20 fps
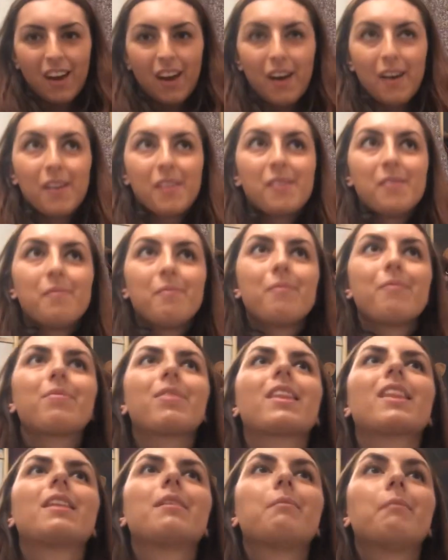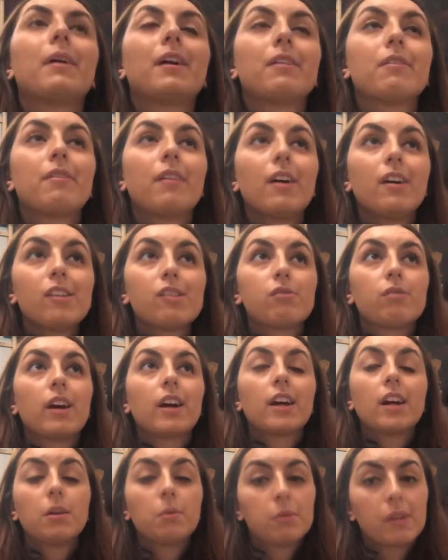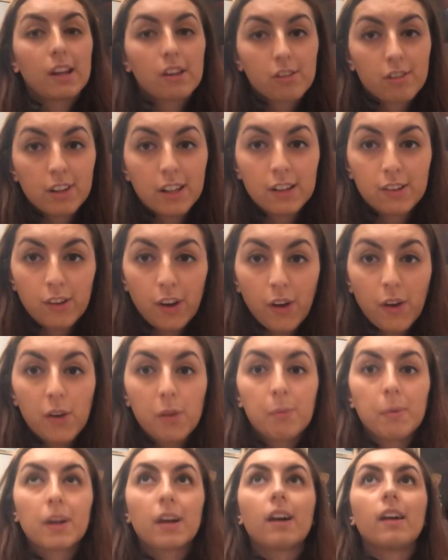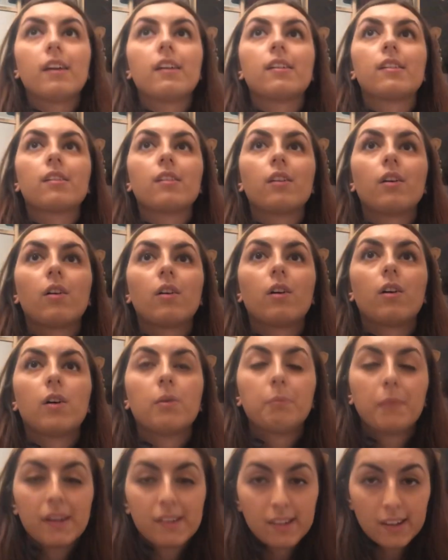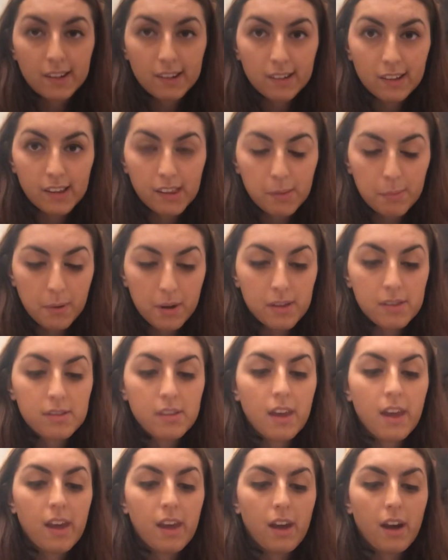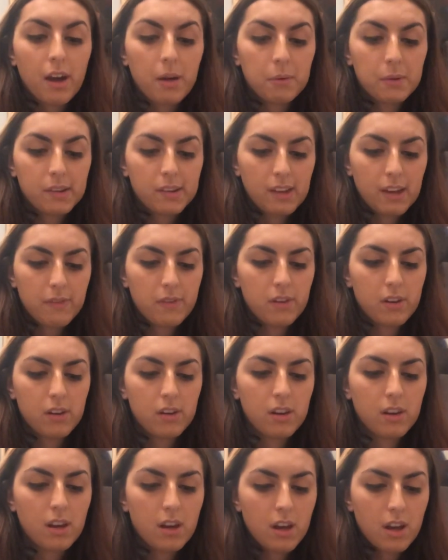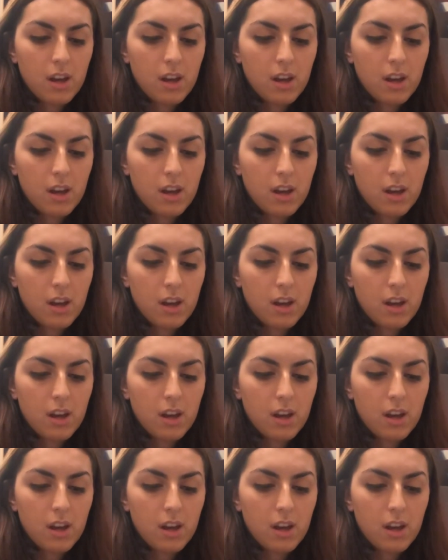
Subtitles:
My first record was actually 2 because on my 16th birthday I was given